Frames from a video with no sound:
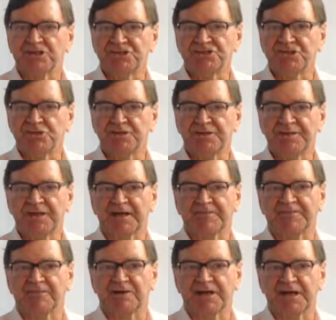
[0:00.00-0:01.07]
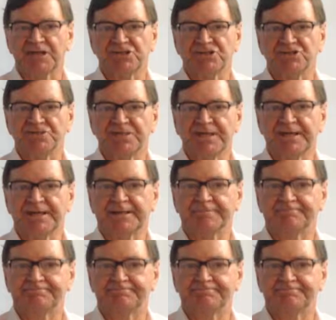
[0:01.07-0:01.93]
during that financial year.